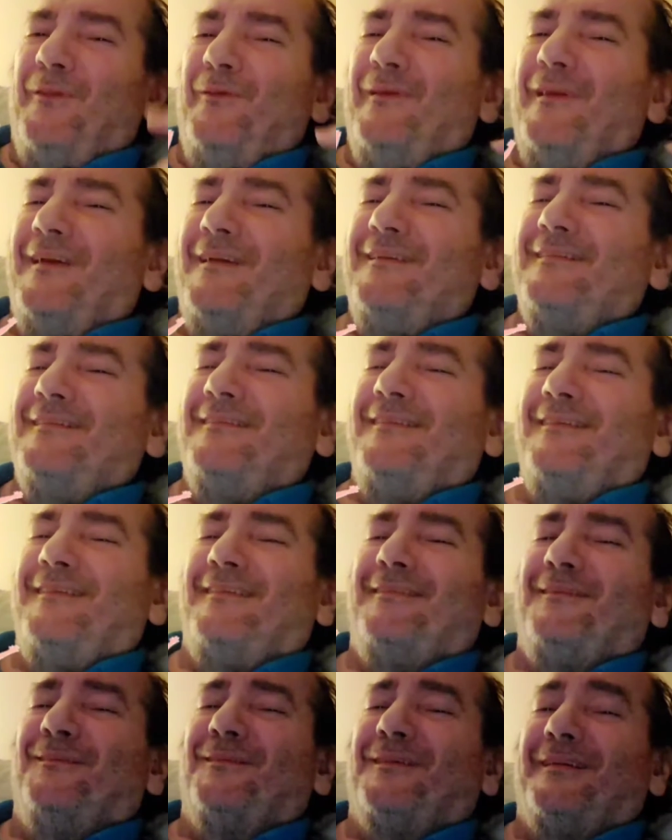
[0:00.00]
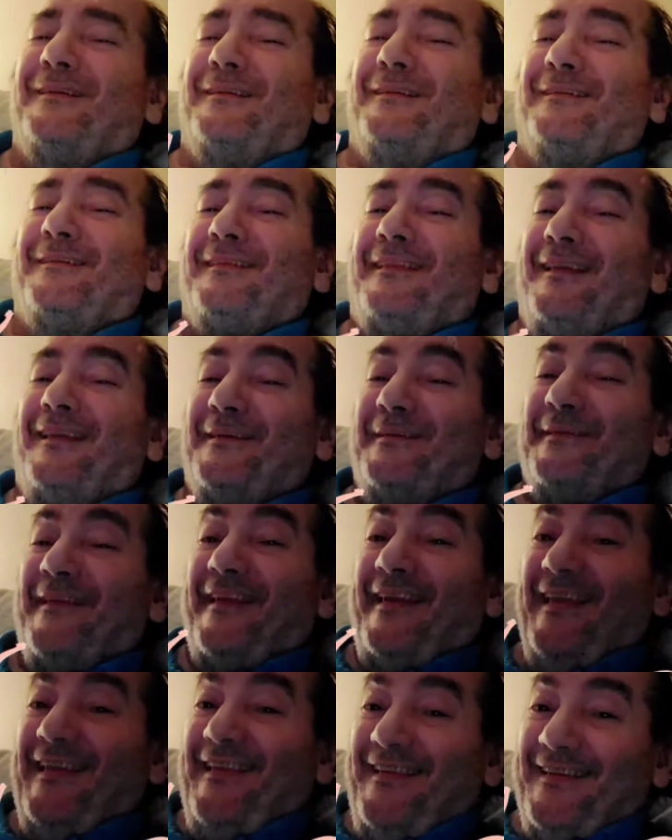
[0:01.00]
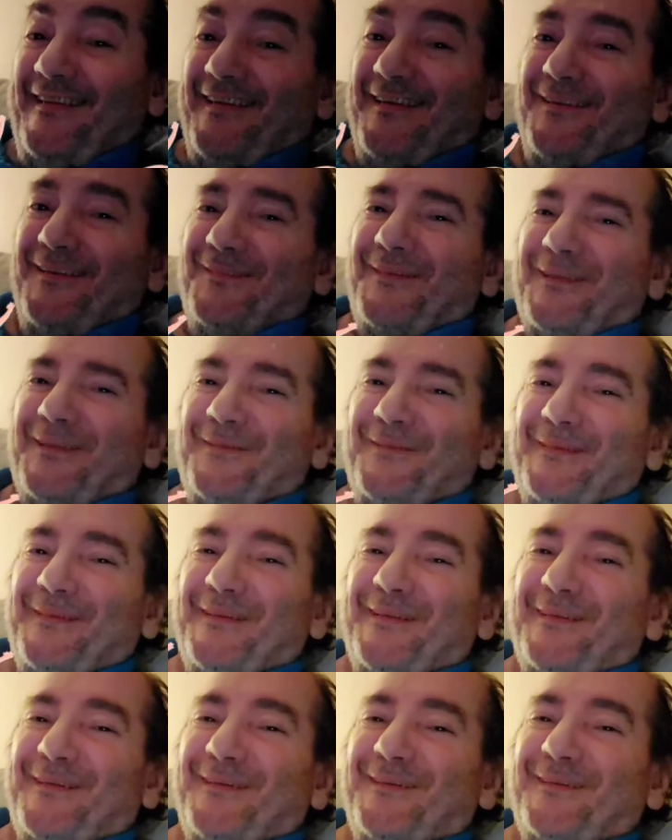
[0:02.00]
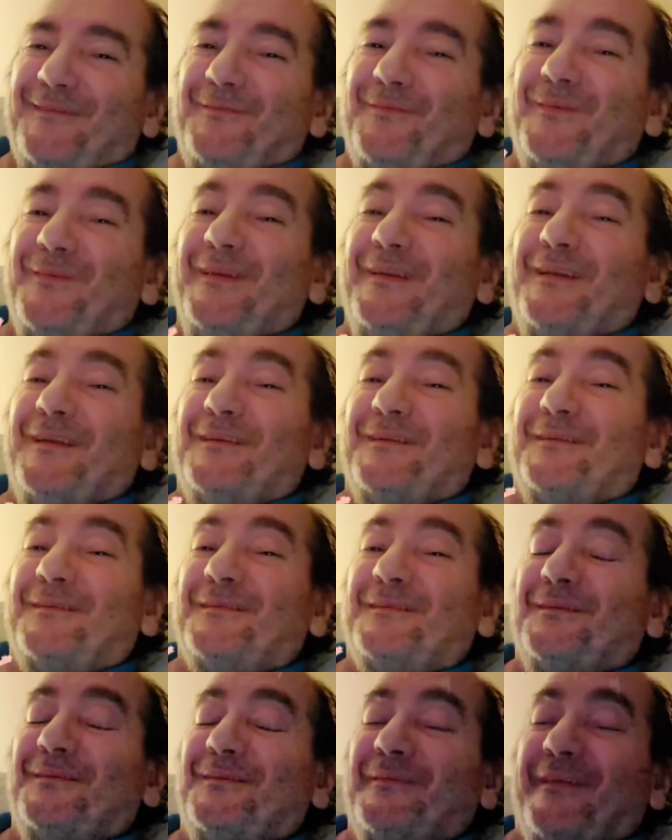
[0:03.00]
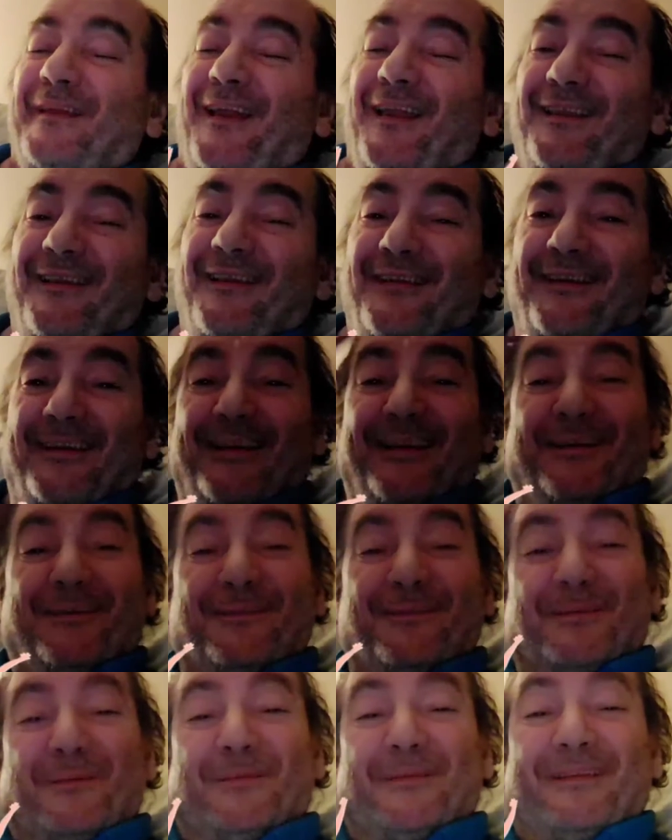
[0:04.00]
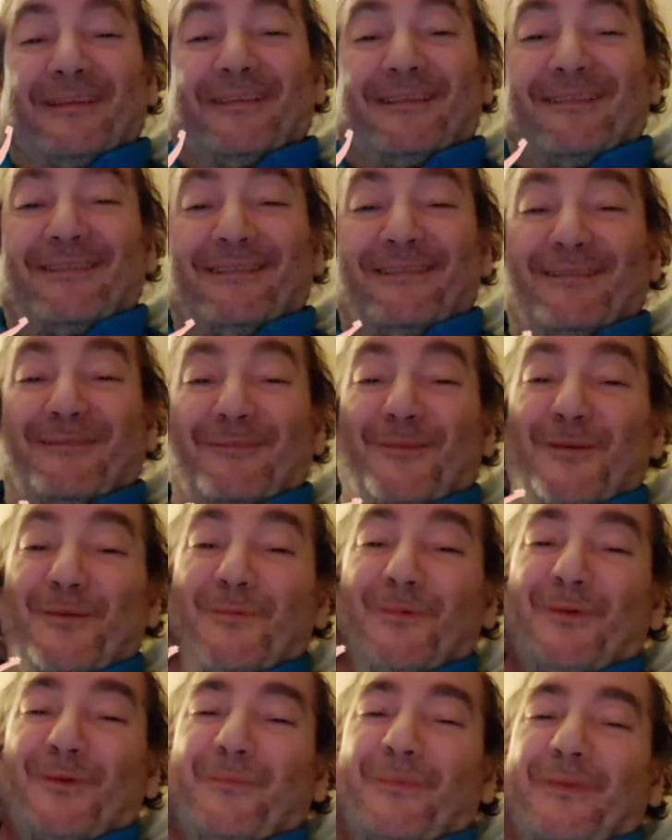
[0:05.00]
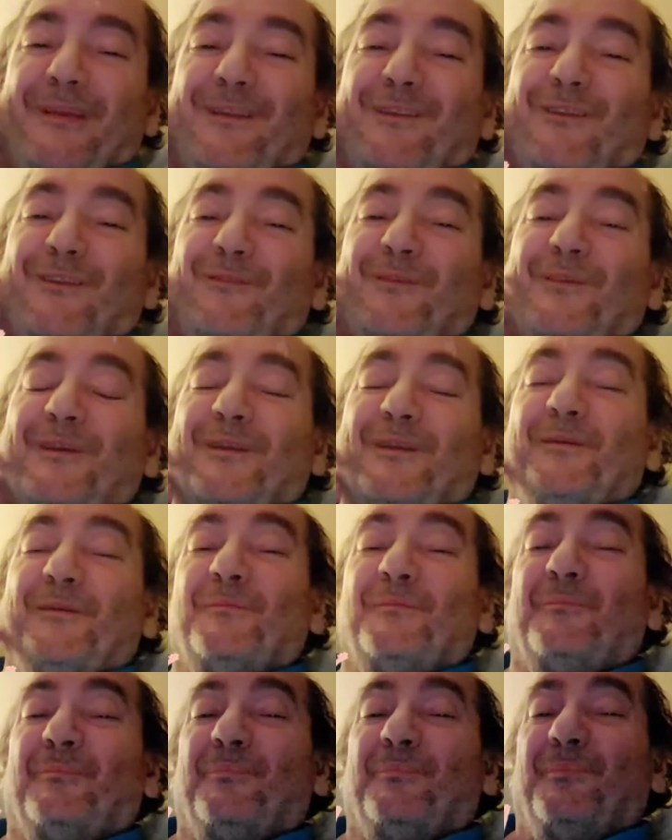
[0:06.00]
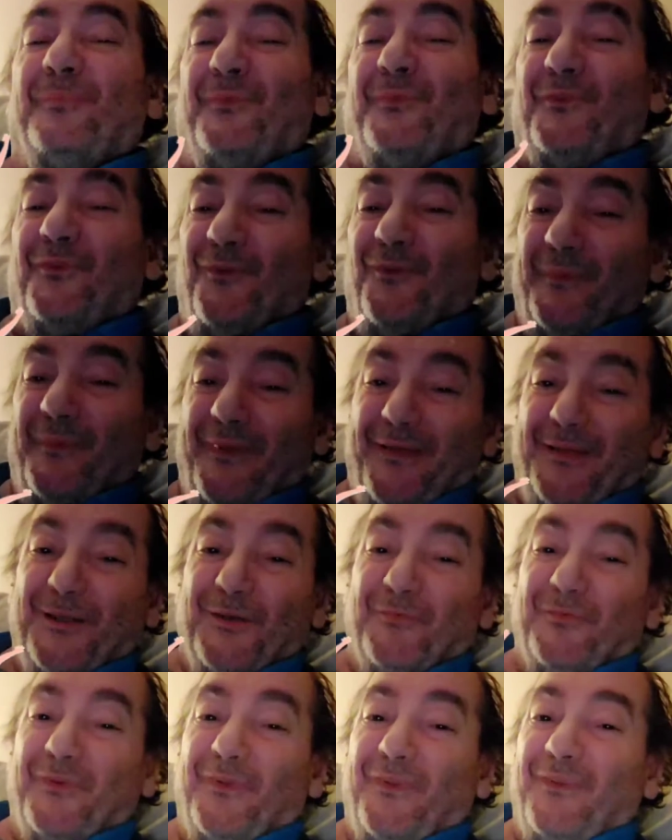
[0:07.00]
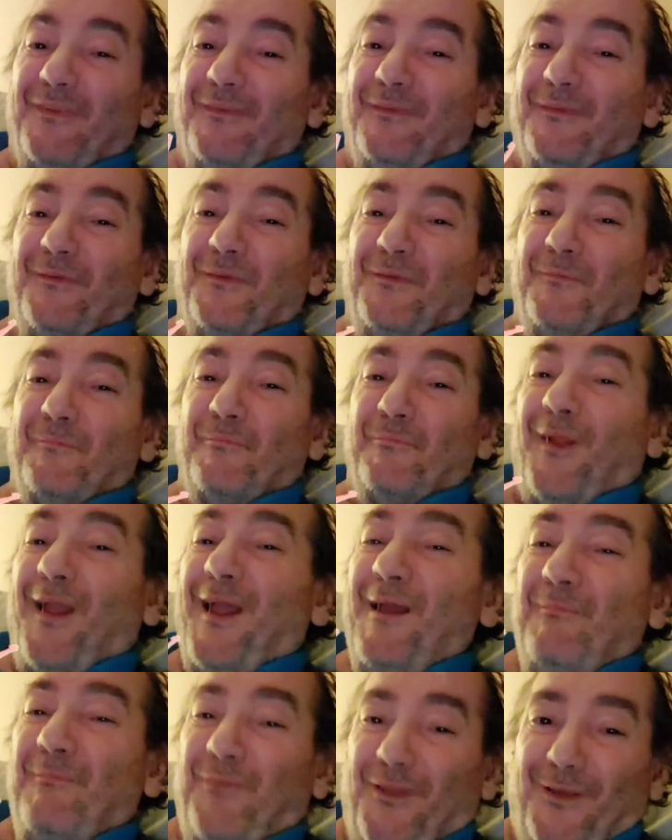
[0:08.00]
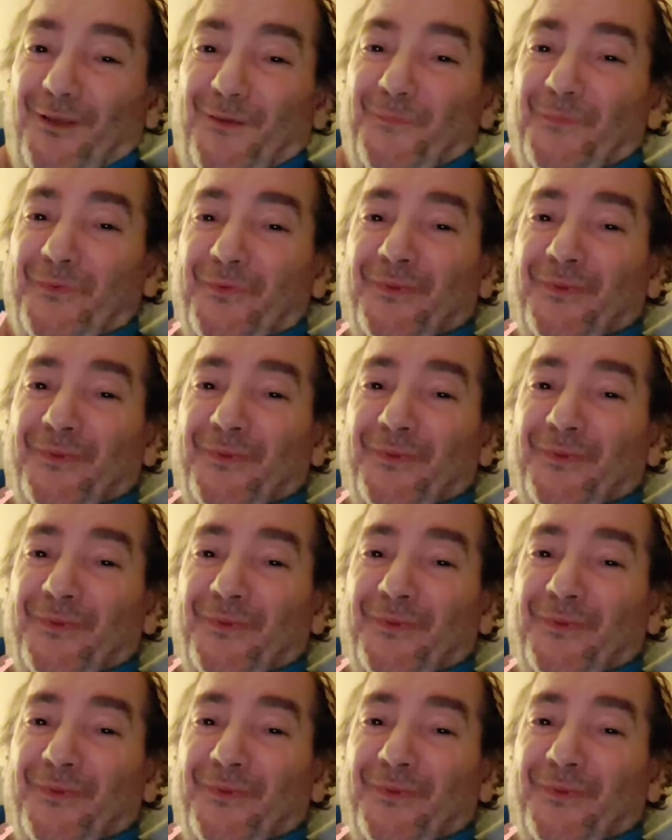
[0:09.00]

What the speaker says: guys just don't understand reality the way we do. If we understood reality, yeah, we wouldn't be in so many different problems.